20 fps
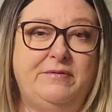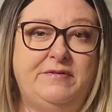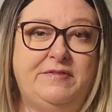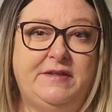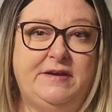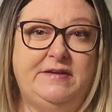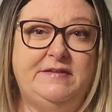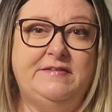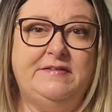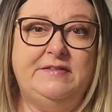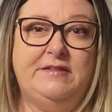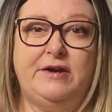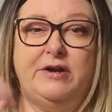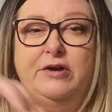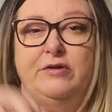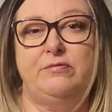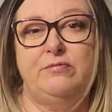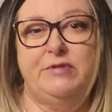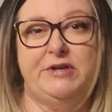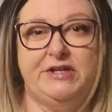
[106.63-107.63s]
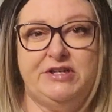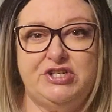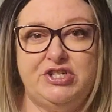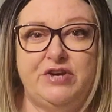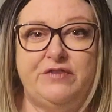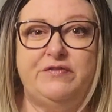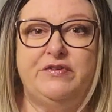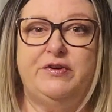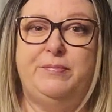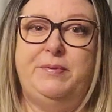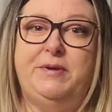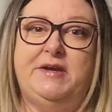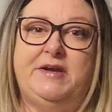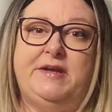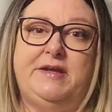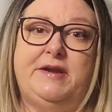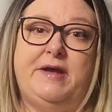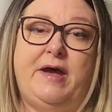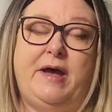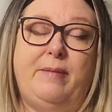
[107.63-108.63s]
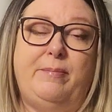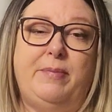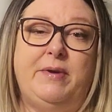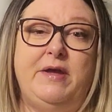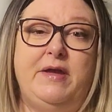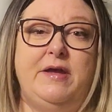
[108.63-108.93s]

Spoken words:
that isn't there and reach over to pick it up.